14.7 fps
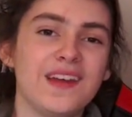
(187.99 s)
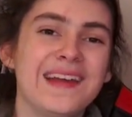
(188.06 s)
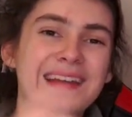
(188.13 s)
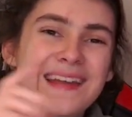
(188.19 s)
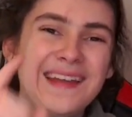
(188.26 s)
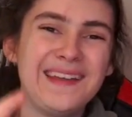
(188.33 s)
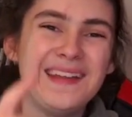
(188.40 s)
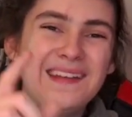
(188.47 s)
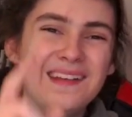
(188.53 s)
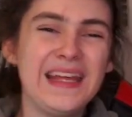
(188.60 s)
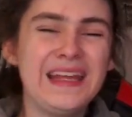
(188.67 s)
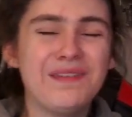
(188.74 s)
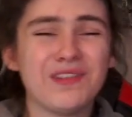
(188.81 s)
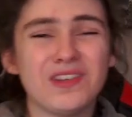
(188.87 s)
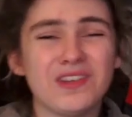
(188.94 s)
He didn't
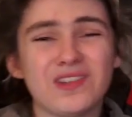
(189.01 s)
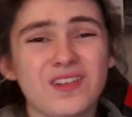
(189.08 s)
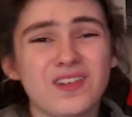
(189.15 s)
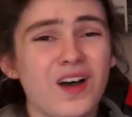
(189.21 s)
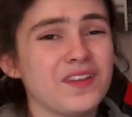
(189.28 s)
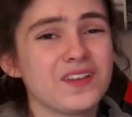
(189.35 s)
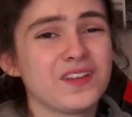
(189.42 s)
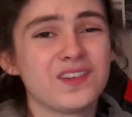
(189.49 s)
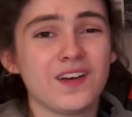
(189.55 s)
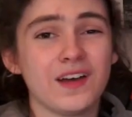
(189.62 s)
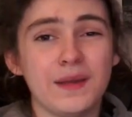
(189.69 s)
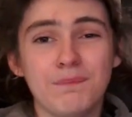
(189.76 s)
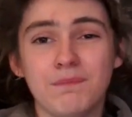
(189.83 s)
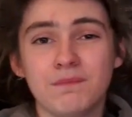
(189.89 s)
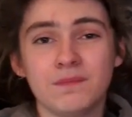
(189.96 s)
even start the time.